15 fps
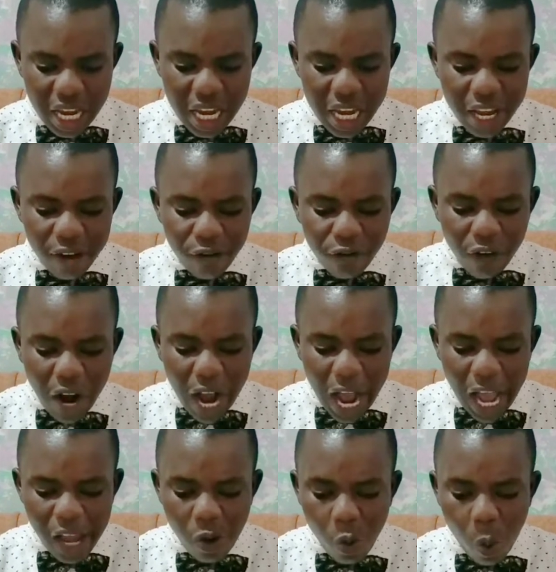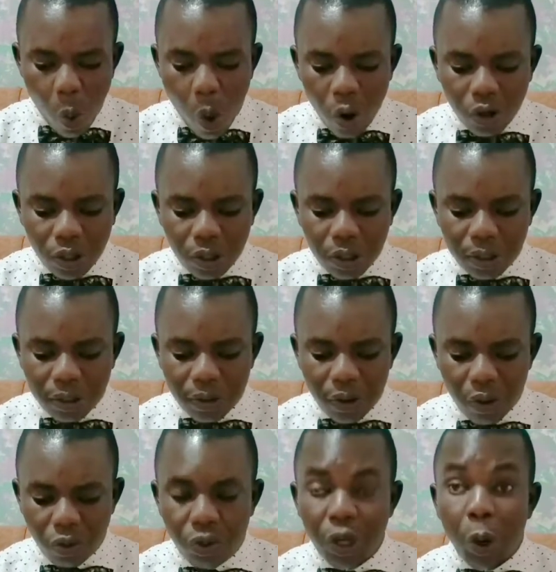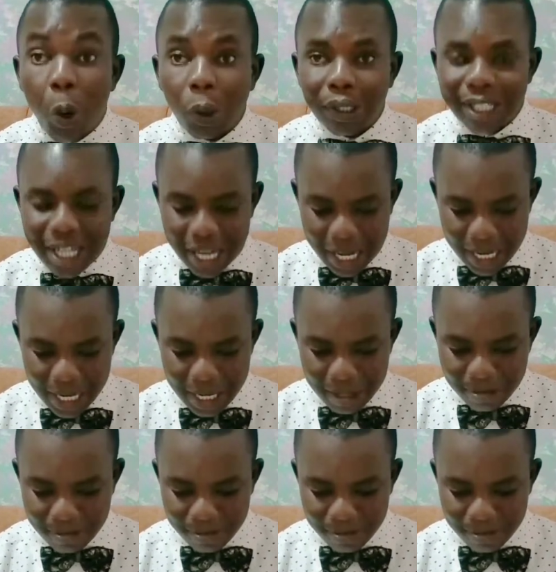if I walk the whole day,